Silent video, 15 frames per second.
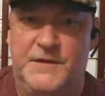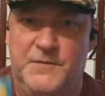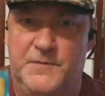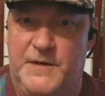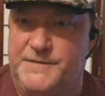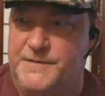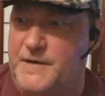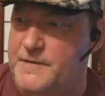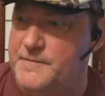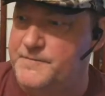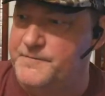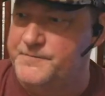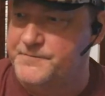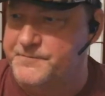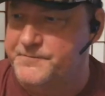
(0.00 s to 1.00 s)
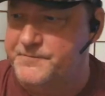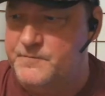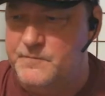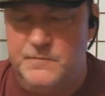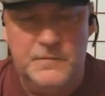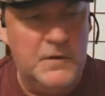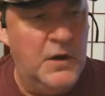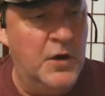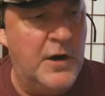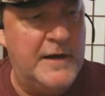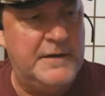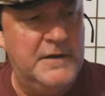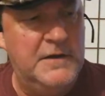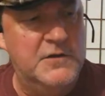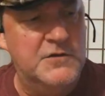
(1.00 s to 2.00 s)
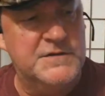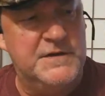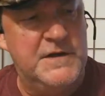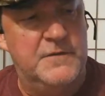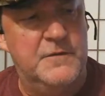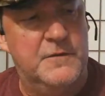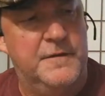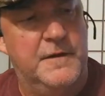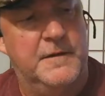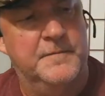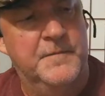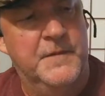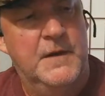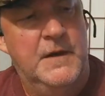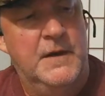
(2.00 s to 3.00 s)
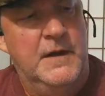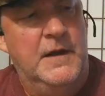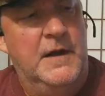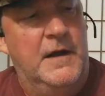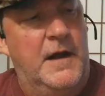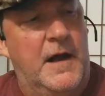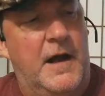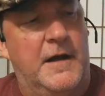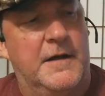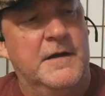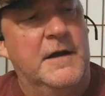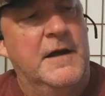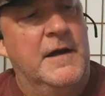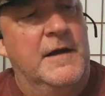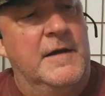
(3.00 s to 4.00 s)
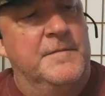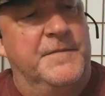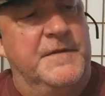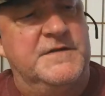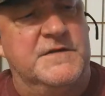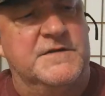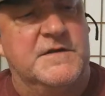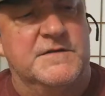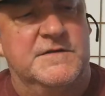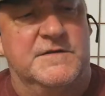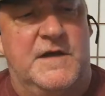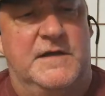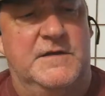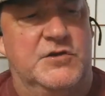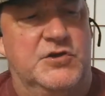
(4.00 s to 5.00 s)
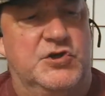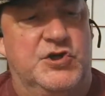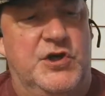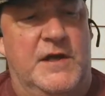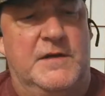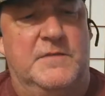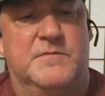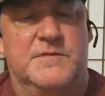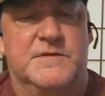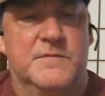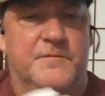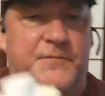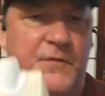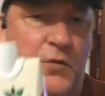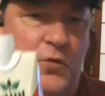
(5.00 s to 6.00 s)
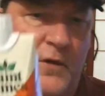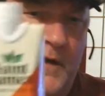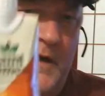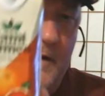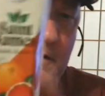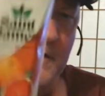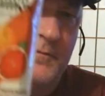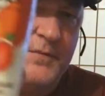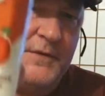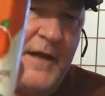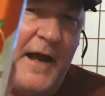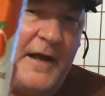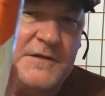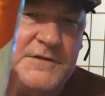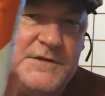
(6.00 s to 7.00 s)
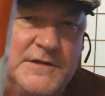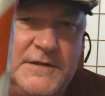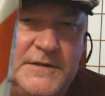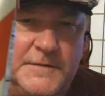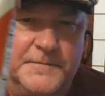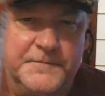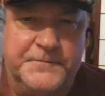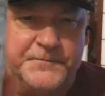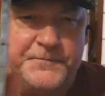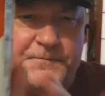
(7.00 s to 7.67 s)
Think about that. All right, and here's the other thing. This is a St. James organic black tea.